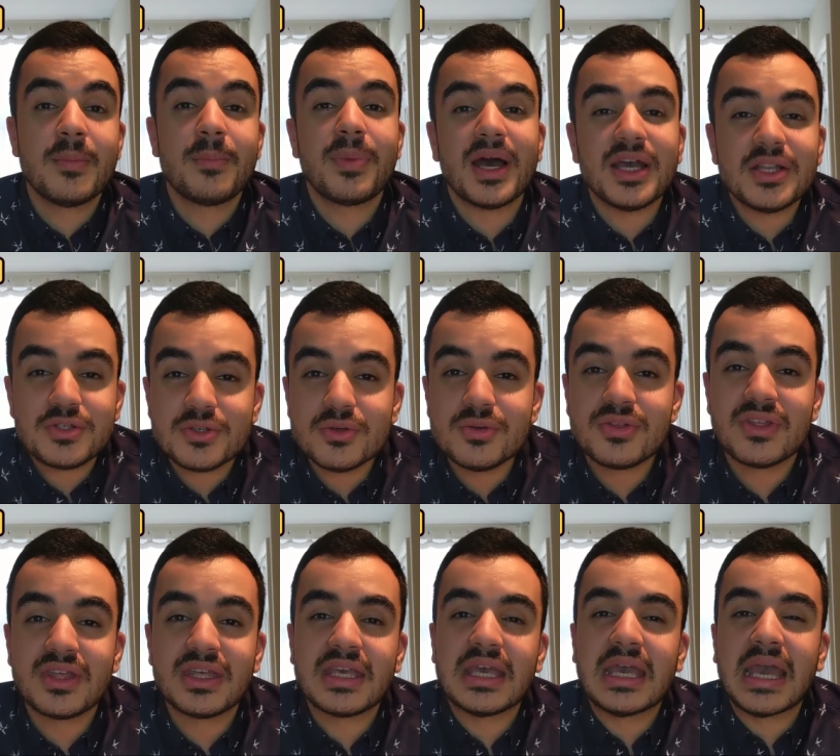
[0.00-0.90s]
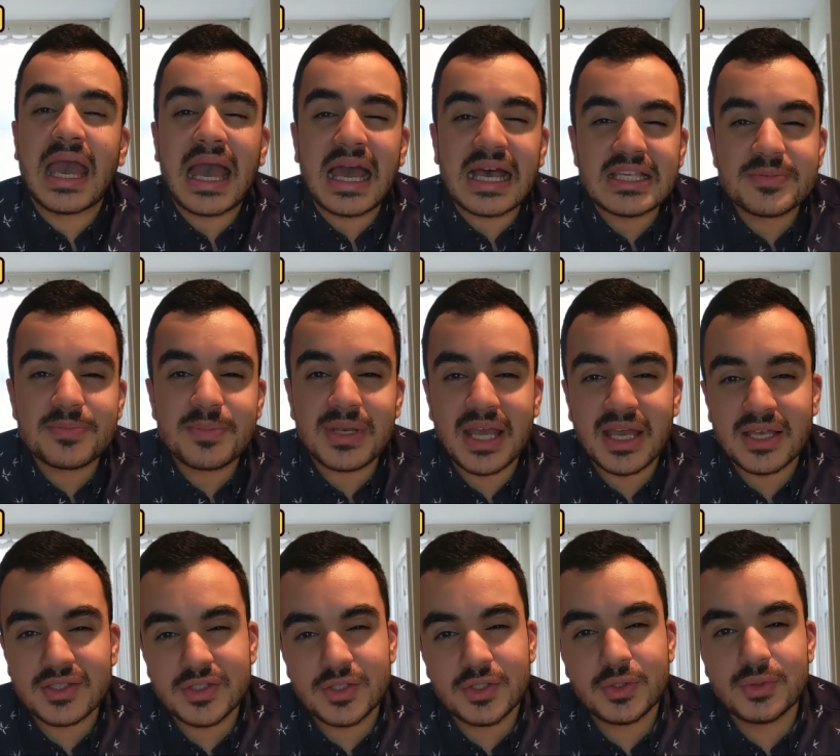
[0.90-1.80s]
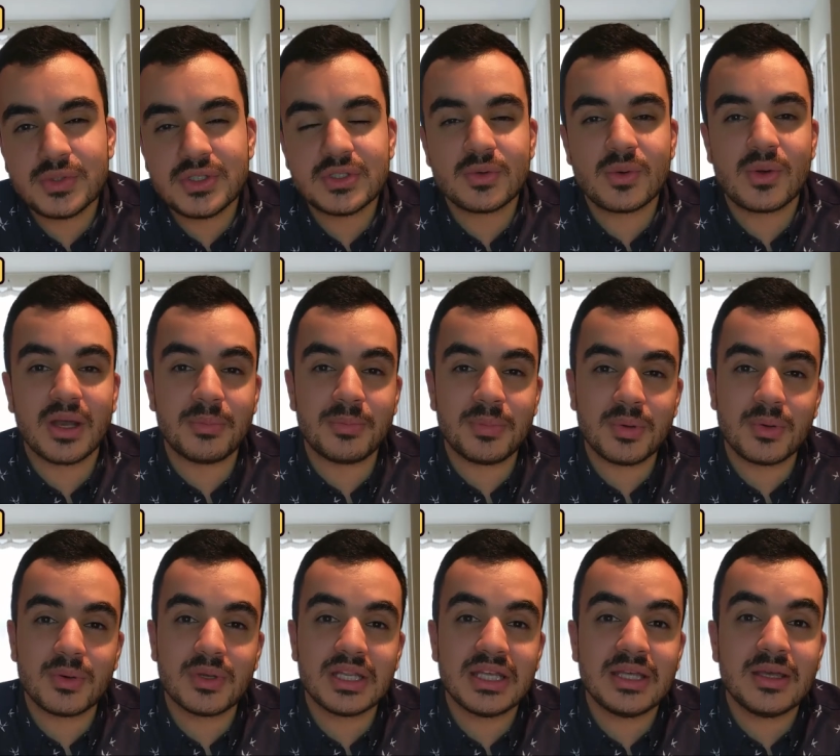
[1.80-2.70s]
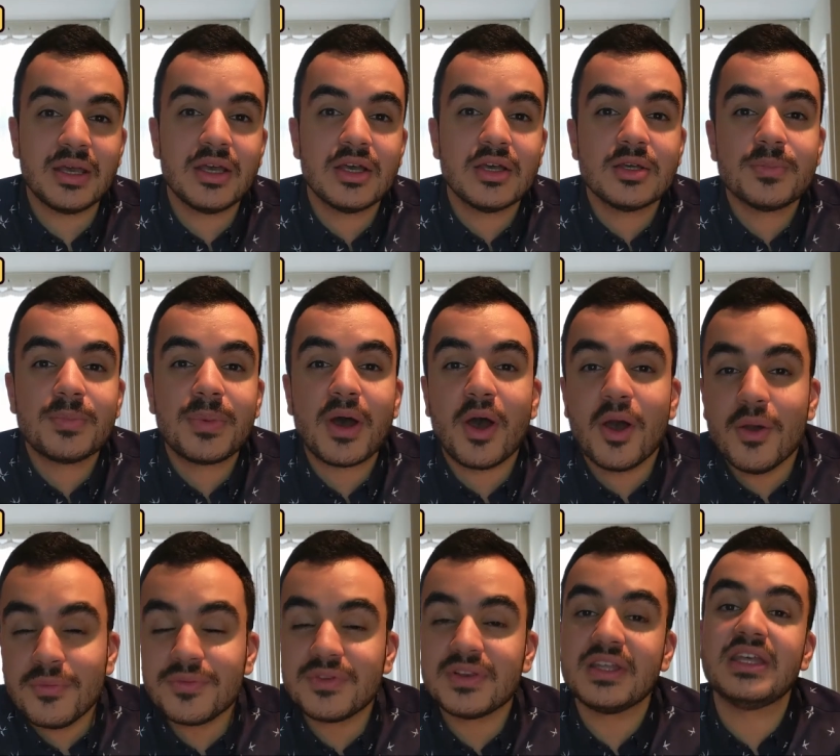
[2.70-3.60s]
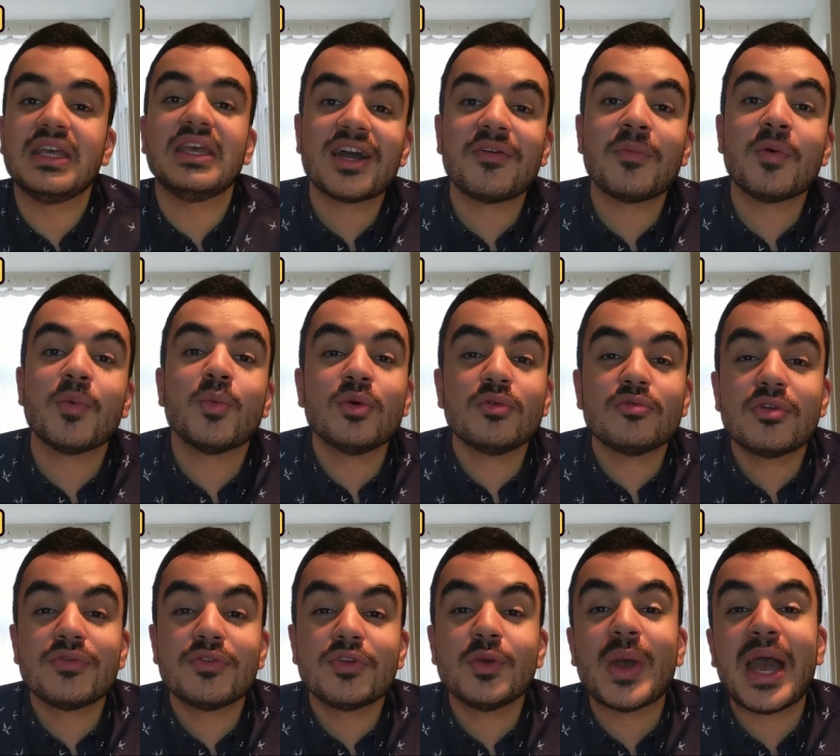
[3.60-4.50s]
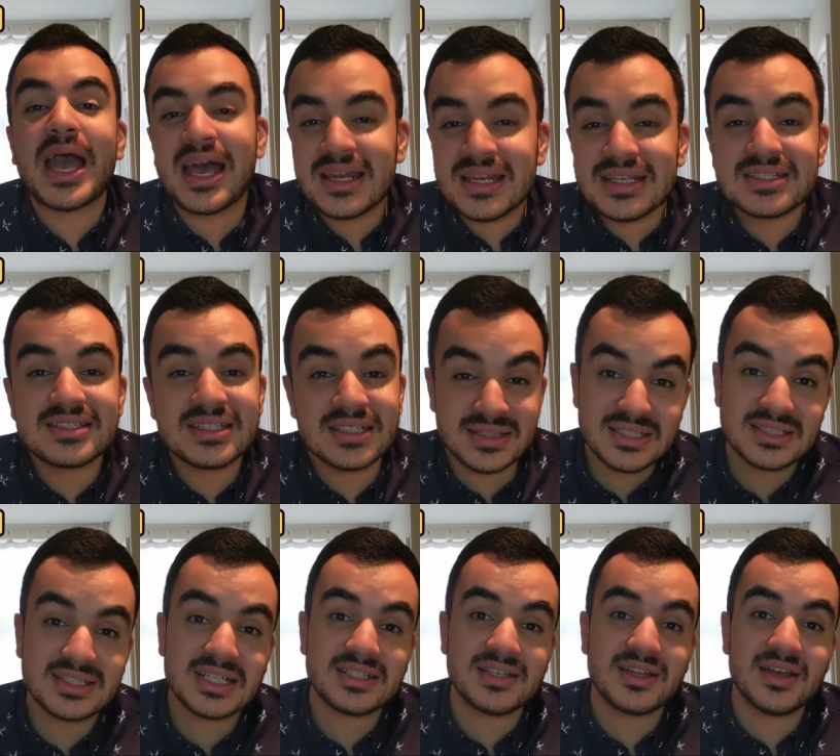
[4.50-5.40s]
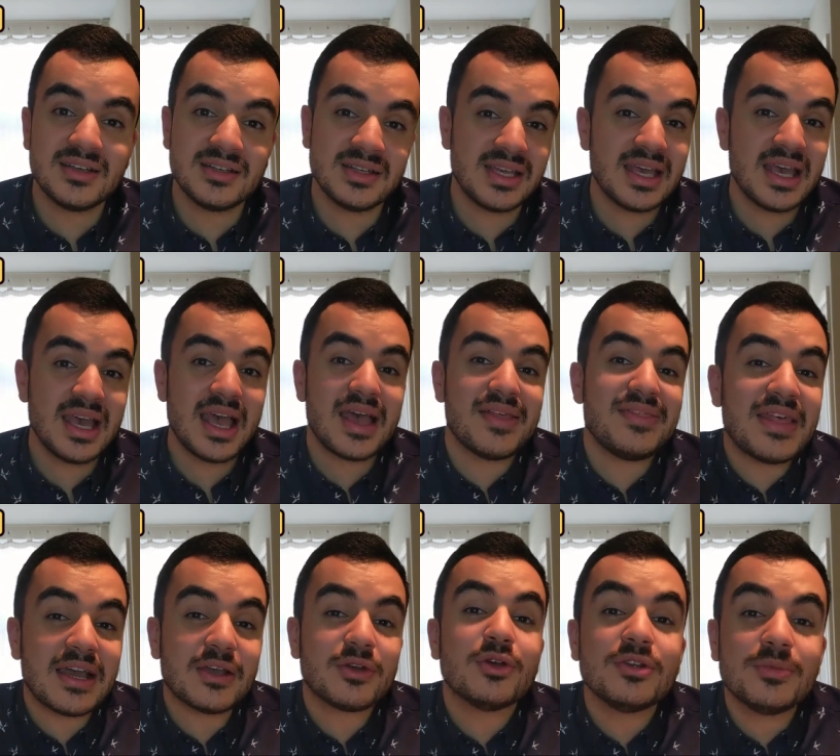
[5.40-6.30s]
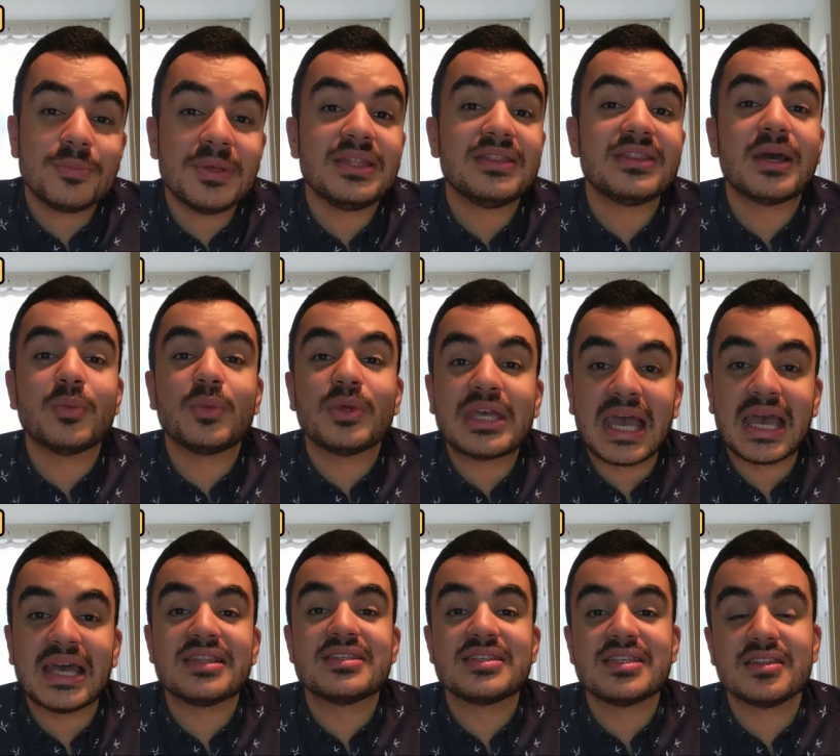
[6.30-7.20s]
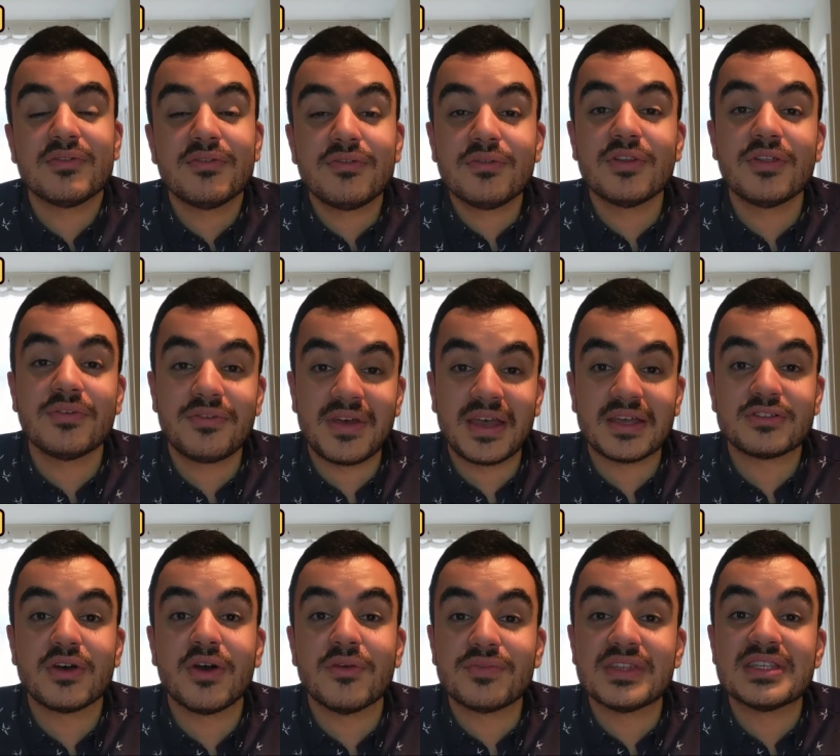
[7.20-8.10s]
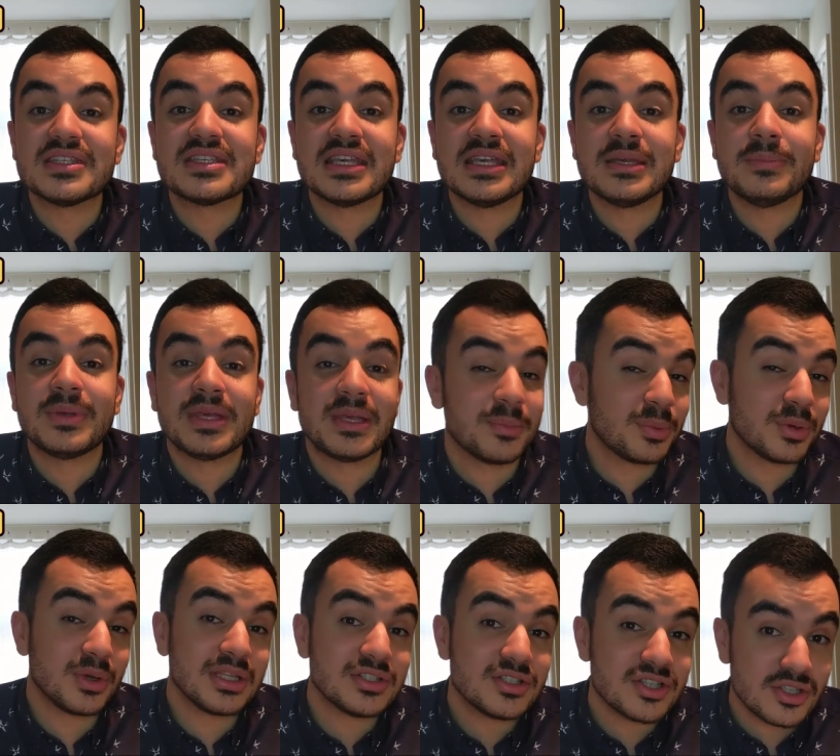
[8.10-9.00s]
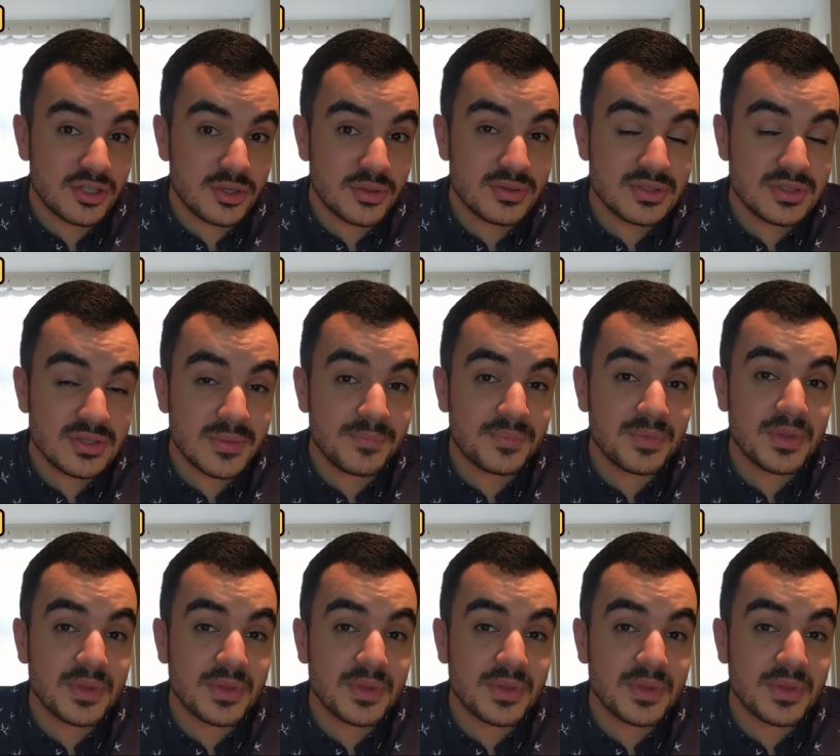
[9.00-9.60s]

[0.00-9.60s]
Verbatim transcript: But I do think it has been executed quite poorly. But hopefully the government will review and extend the deadline. And that could mean that we can see the full effect of this scheme being put into use.